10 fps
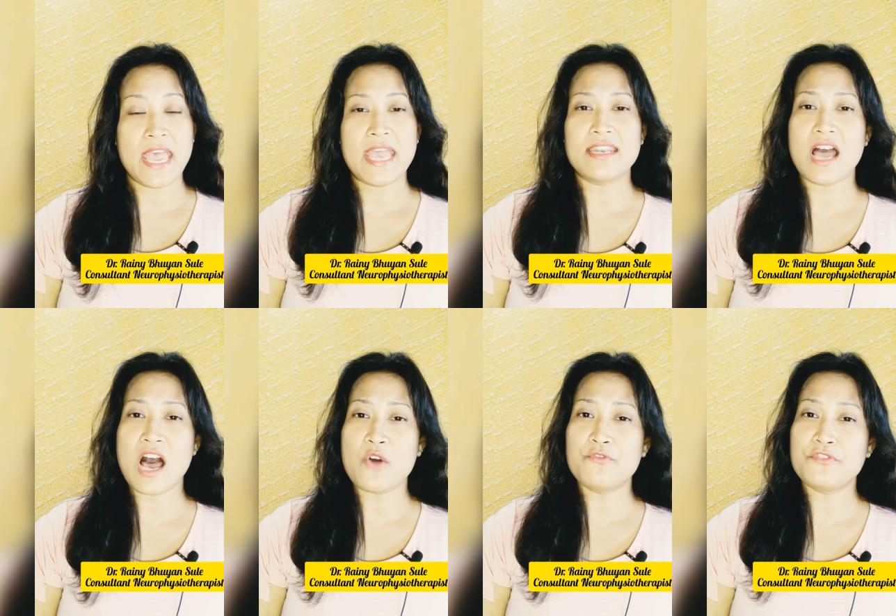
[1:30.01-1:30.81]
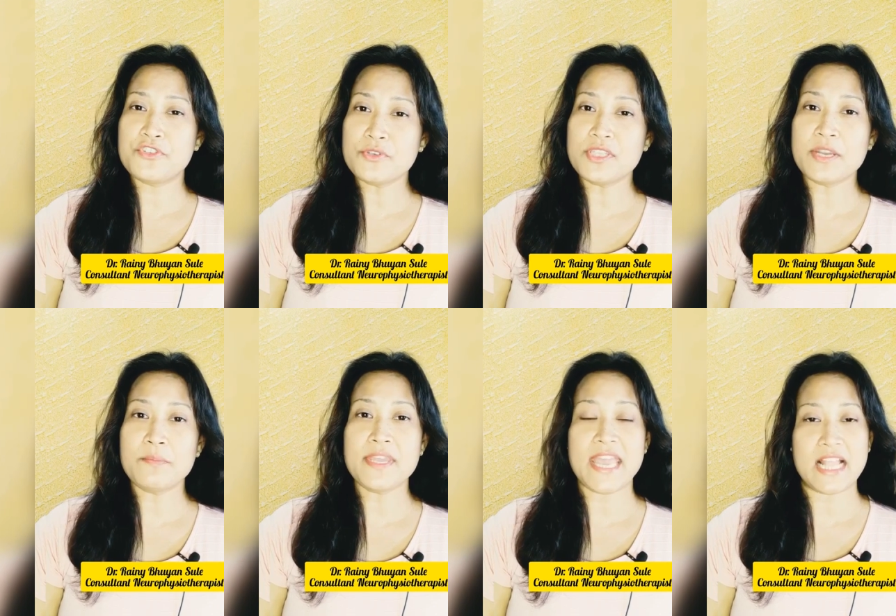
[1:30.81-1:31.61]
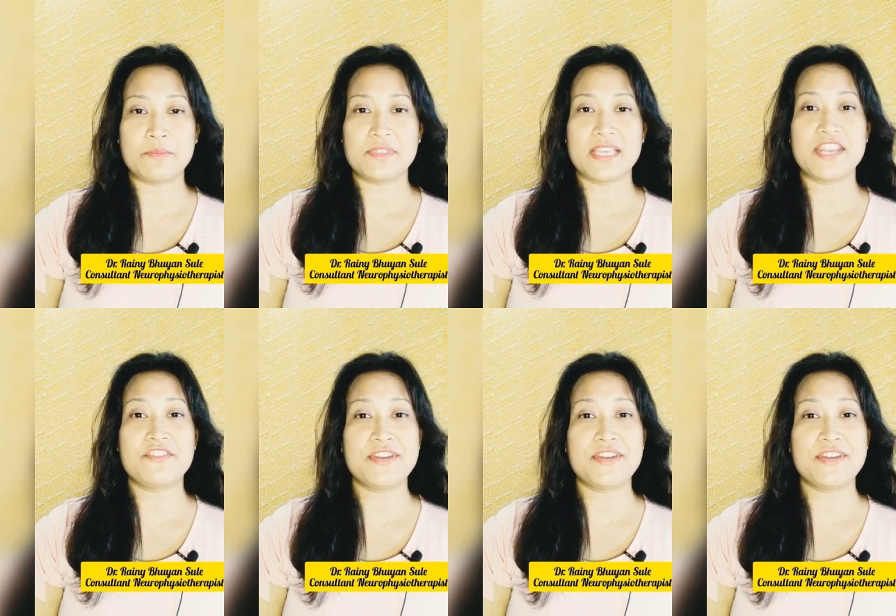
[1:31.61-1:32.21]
and how physiotherapy helps in